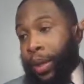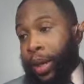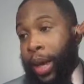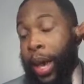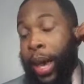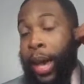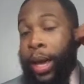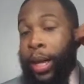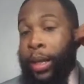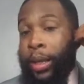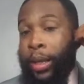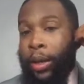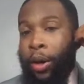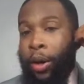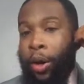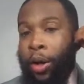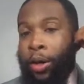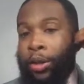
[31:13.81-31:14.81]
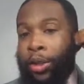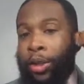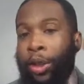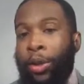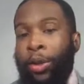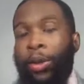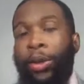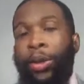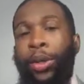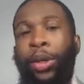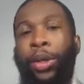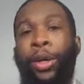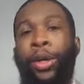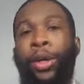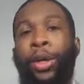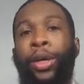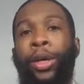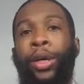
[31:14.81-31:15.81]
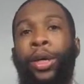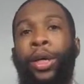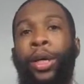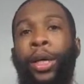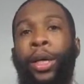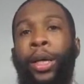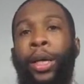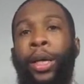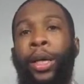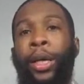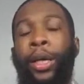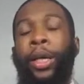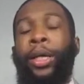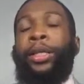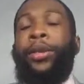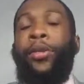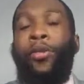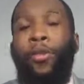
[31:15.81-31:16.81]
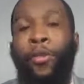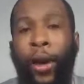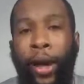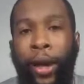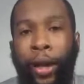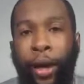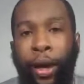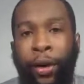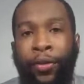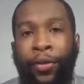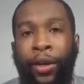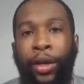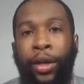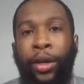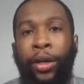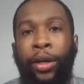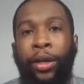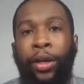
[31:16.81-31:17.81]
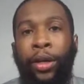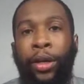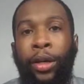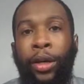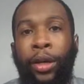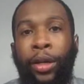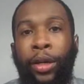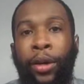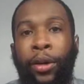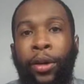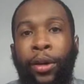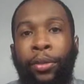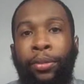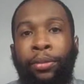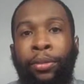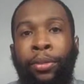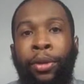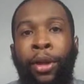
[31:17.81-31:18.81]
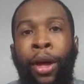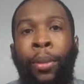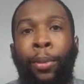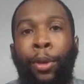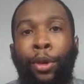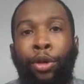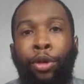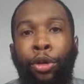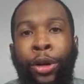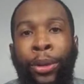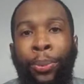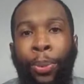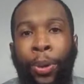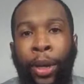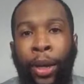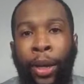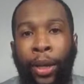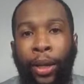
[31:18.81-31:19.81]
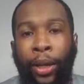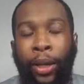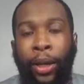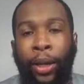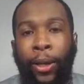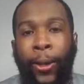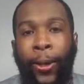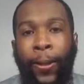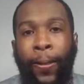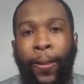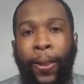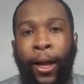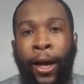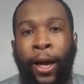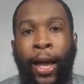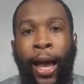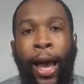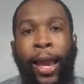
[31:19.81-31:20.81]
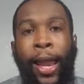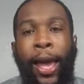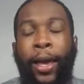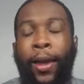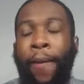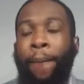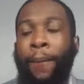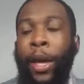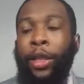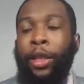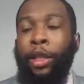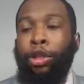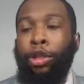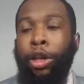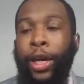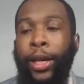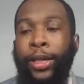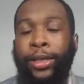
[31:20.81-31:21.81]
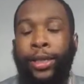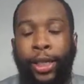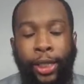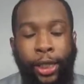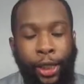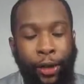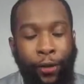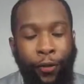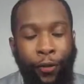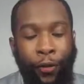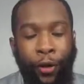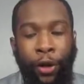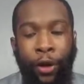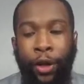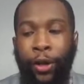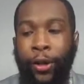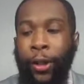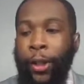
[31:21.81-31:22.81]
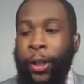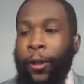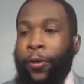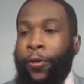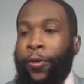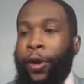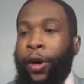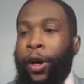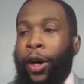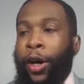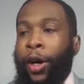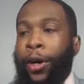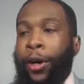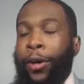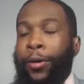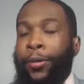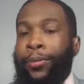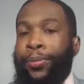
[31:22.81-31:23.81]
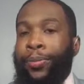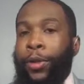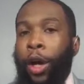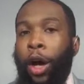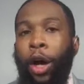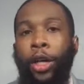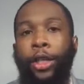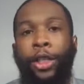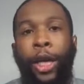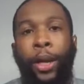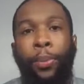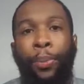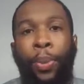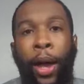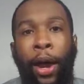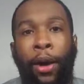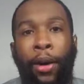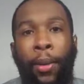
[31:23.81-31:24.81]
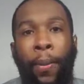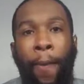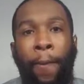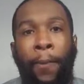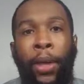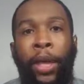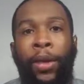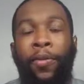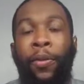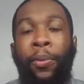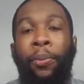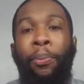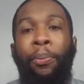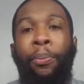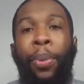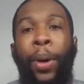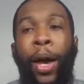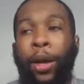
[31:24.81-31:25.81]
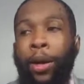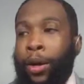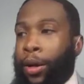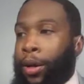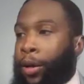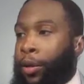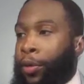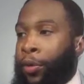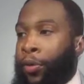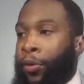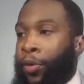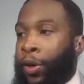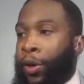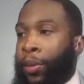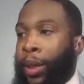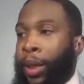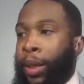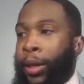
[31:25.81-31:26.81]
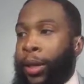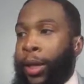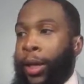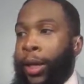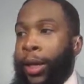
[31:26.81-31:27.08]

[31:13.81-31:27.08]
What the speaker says: And also, he's a friend of your number 3 pick, a guy that can make the transition for RJ Barett even better. You feel me?